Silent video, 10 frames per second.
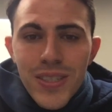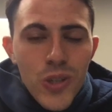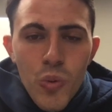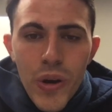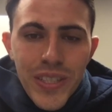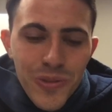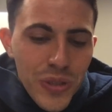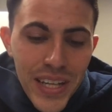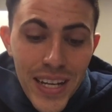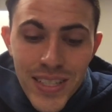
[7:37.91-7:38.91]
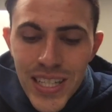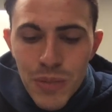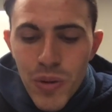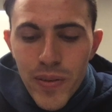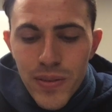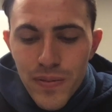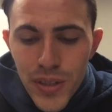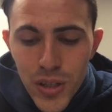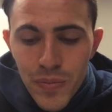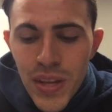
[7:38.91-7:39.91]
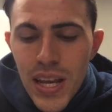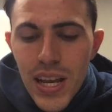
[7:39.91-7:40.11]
so well, you really can't take them off the field.